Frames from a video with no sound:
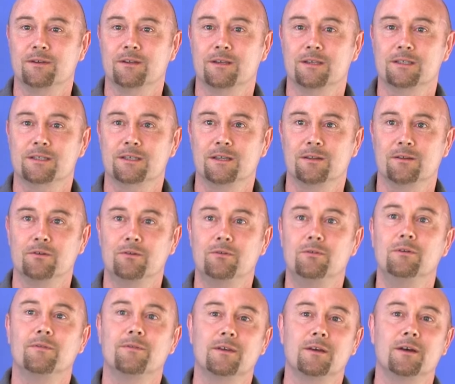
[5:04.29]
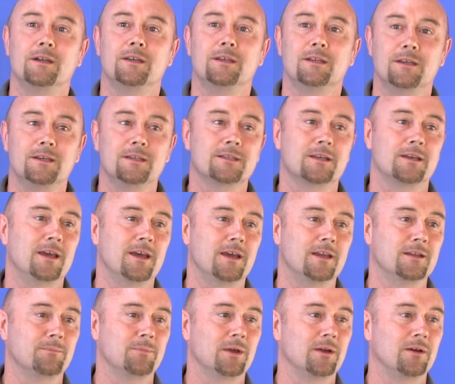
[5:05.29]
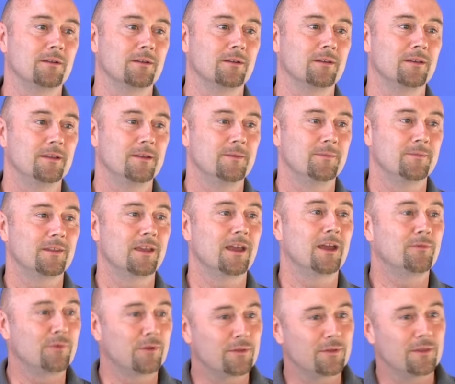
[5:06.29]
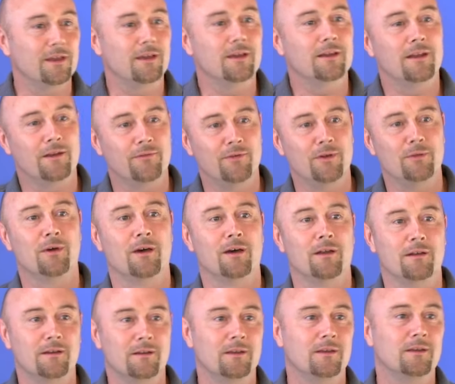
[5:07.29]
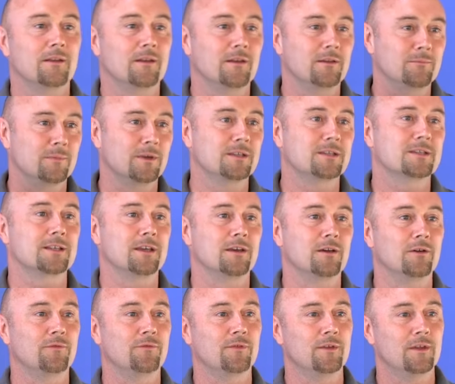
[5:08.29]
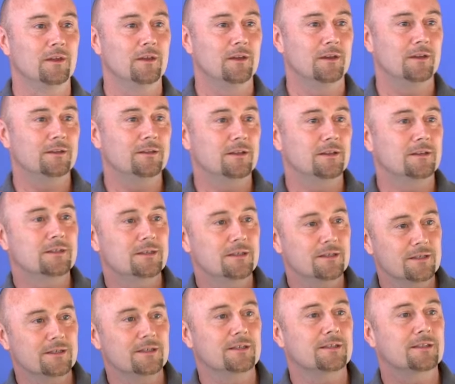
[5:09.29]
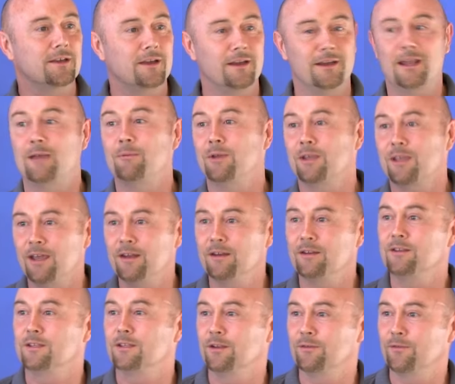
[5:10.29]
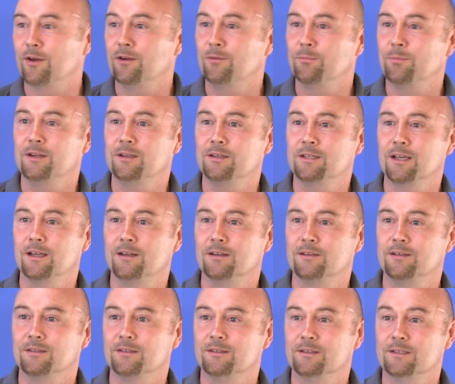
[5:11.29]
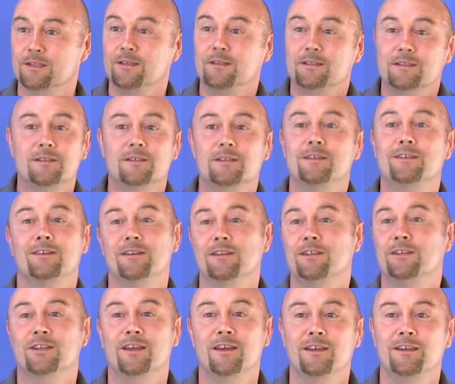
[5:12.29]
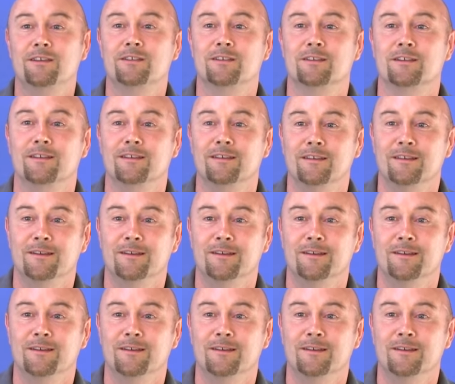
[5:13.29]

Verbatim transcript: And I see that all of the ideas I had about everything and everyone and, and myself, uh, it's just this dynamic energy of open intelligence. It's continually changing.